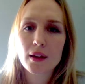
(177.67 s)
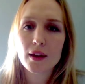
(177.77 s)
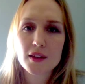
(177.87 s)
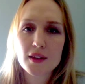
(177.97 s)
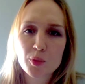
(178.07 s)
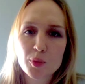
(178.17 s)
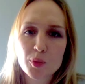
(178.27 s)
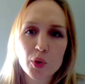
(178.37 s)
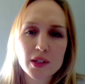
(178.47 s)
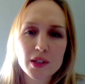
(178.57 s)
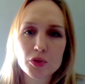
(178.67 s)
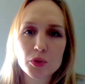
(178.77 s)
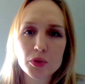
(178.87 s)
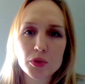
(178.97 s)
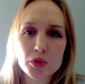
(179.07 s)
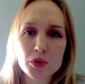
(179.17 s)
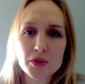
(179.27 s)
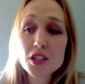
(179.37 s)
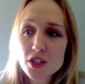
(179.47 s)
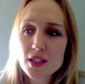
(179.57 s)
At this point, the school's
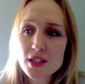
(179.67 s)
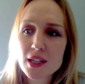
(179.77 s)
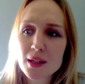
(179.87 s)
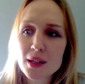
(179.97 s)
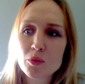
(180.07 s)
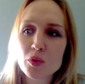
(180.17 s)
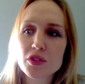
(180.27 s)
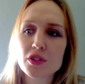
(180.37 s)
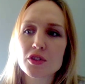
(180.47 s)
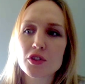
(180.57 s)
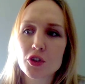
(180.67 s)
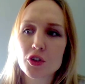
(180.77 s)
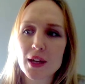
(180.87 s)
contingency team was